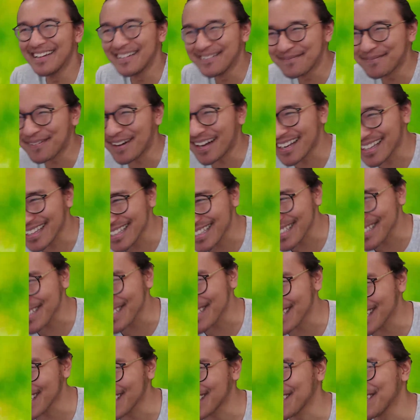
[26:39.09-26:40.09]
finally
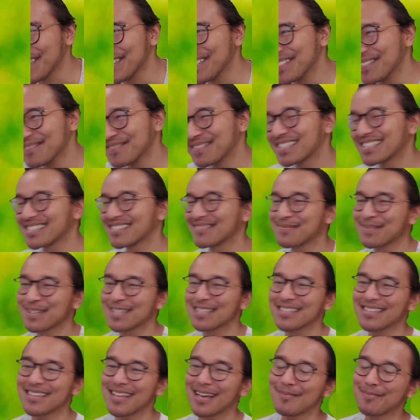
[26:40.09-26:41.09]
use the tool, because
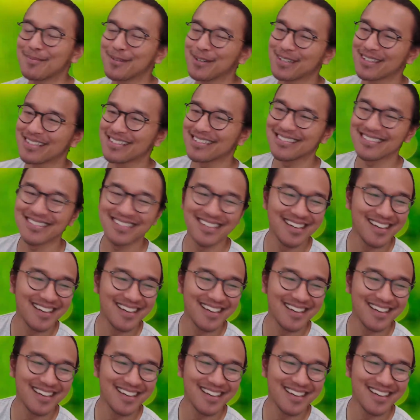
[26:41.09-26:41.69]
at that point